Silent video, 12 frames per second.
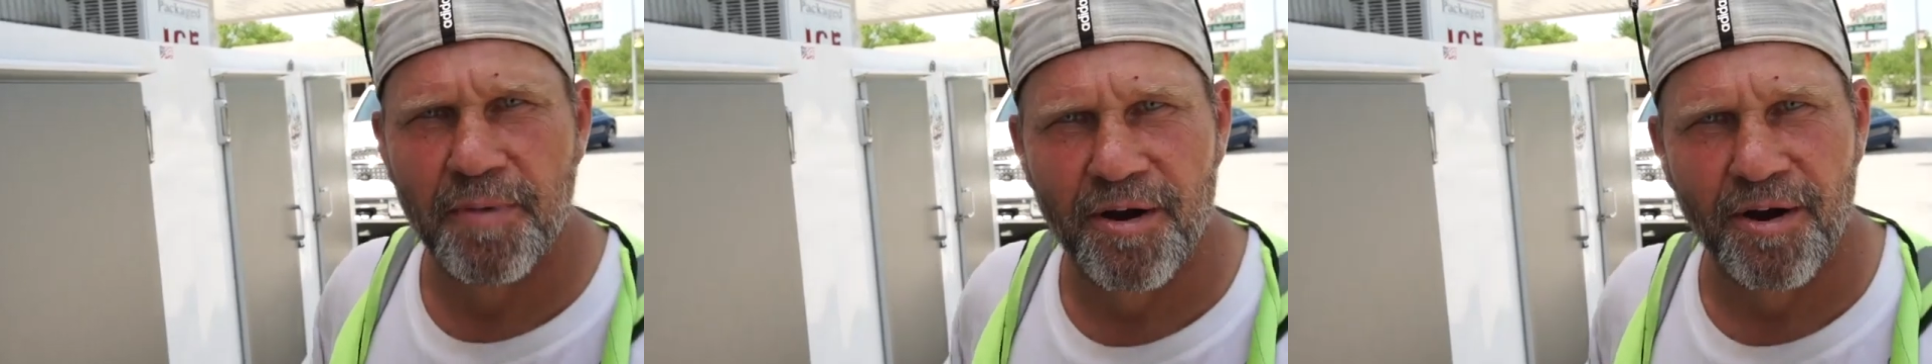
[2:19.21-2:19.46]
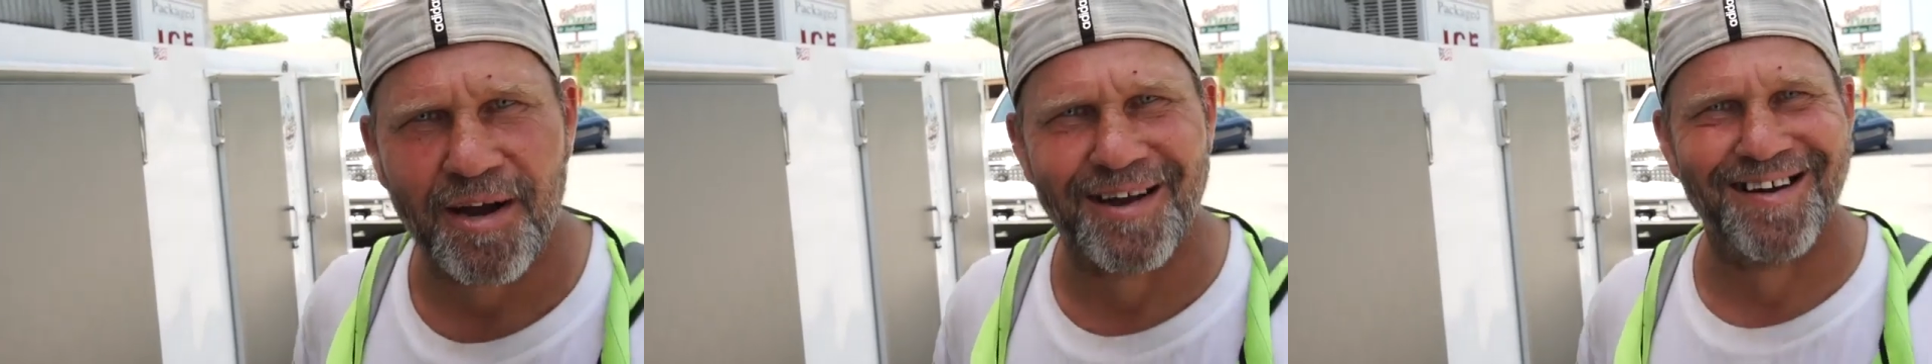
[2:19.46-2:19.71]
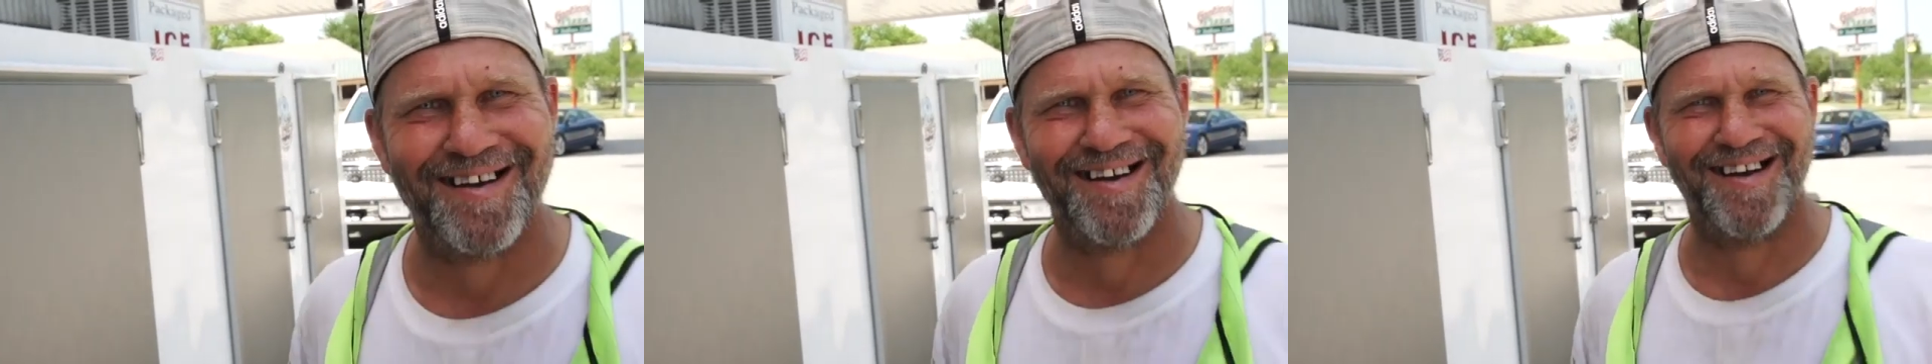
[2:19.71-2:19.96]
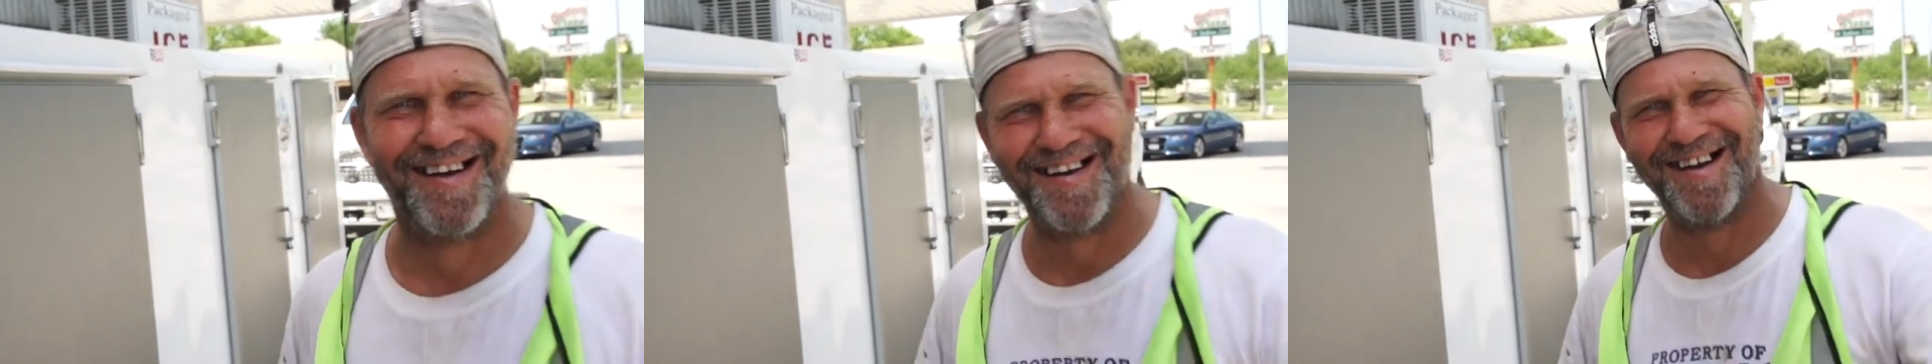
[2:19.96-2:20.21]
America.
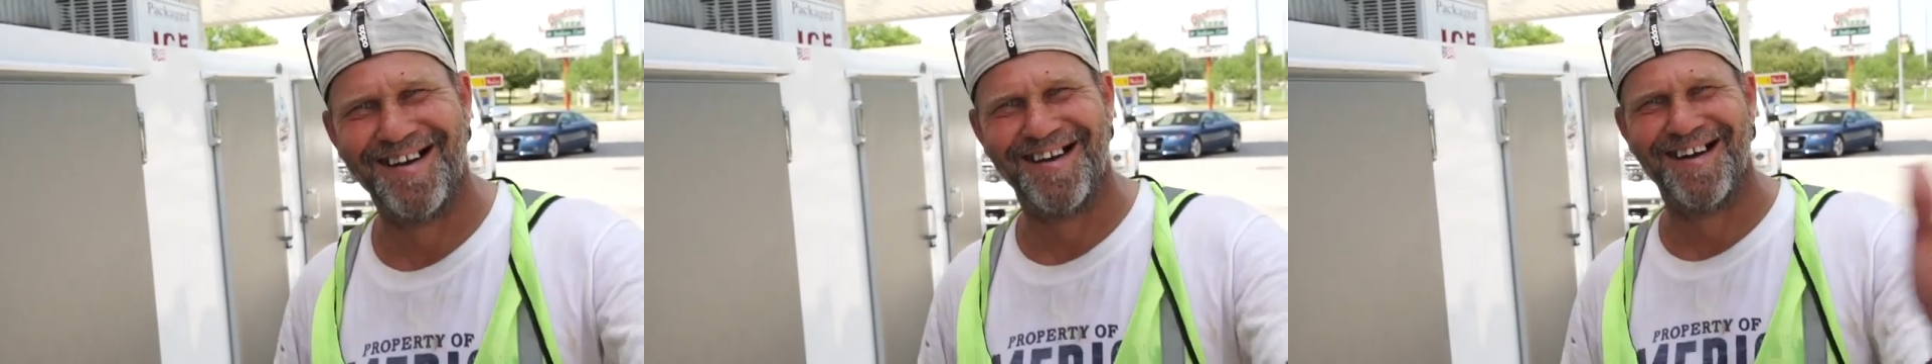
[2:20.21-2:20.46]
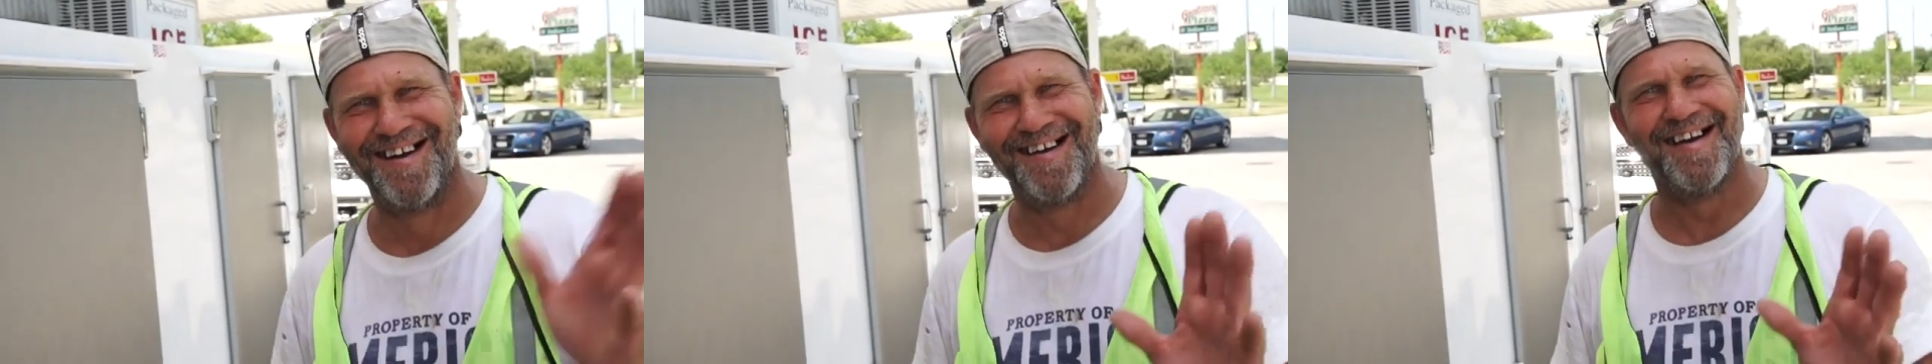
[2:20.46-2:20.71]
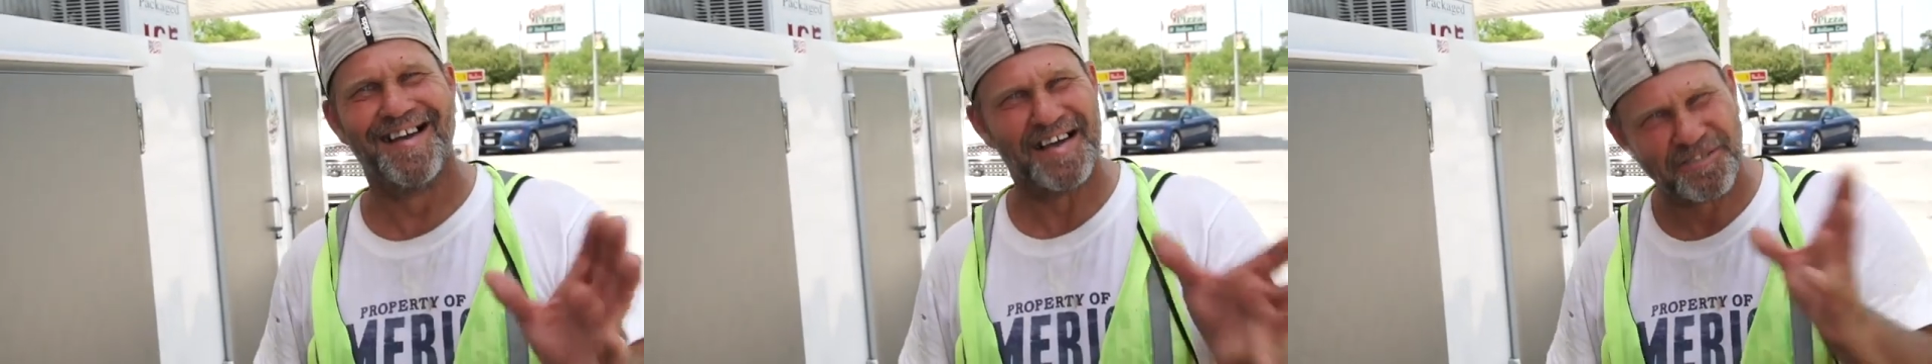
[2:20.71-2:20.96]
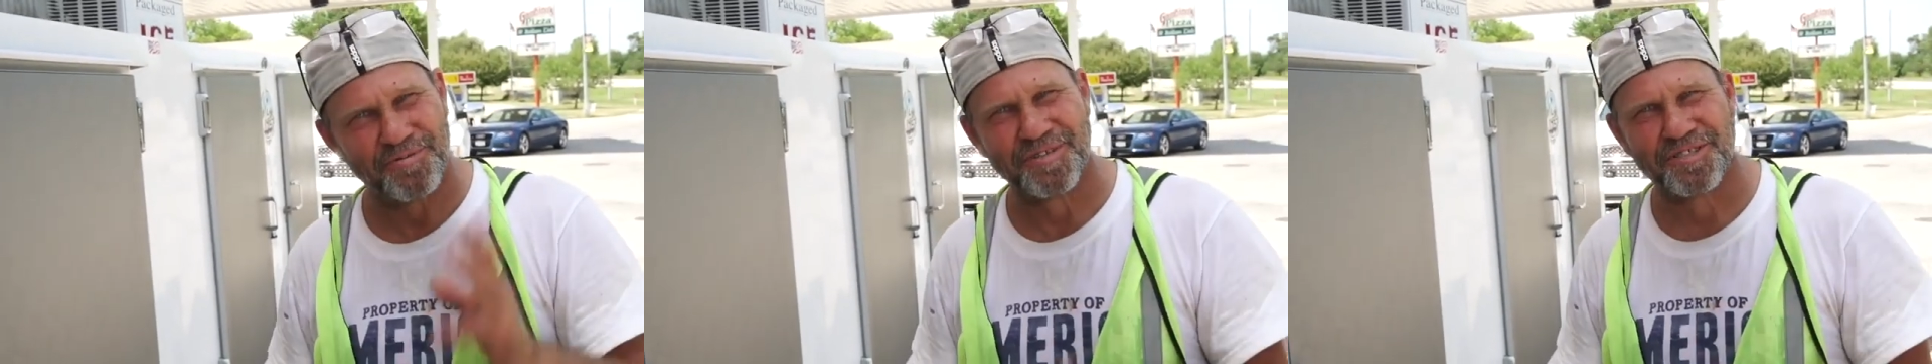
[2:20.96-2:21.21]

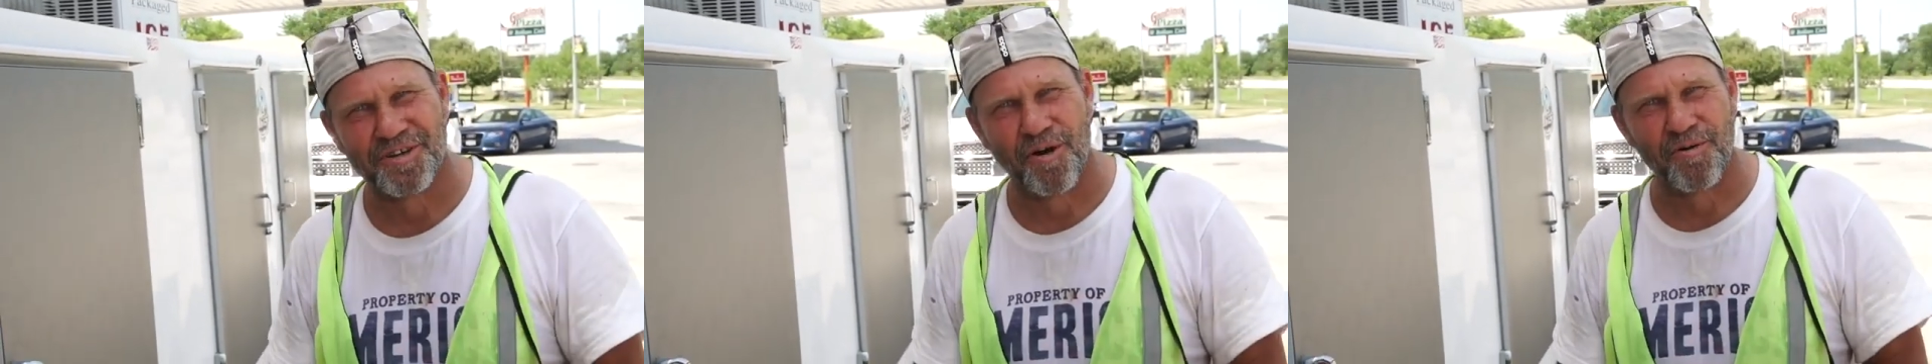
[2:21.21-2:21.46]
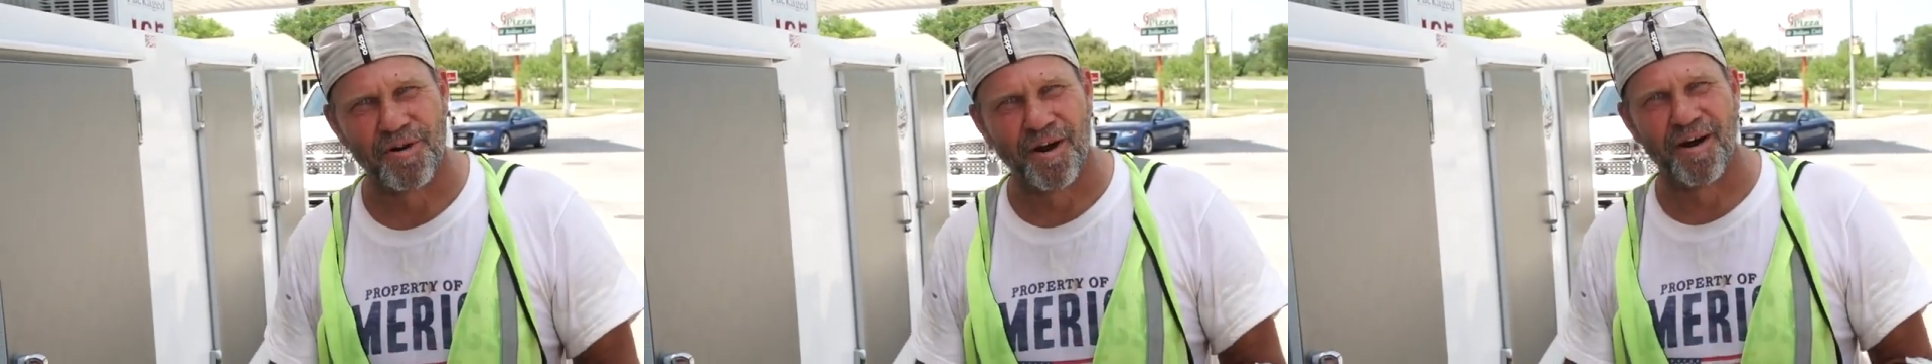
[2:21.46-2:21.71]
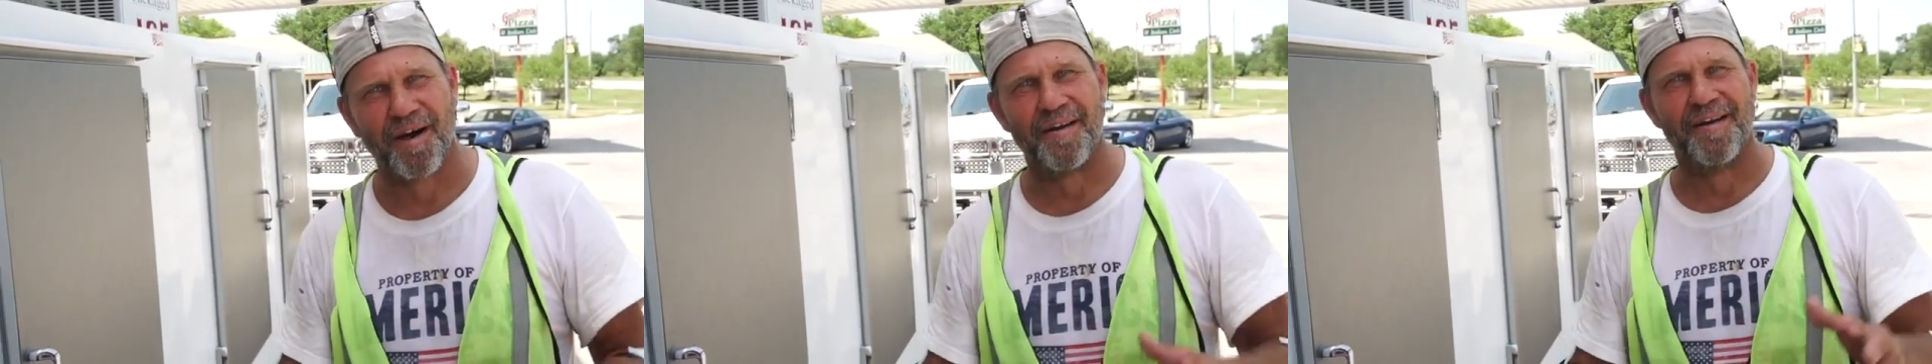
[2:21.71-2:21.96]
That's what's going on.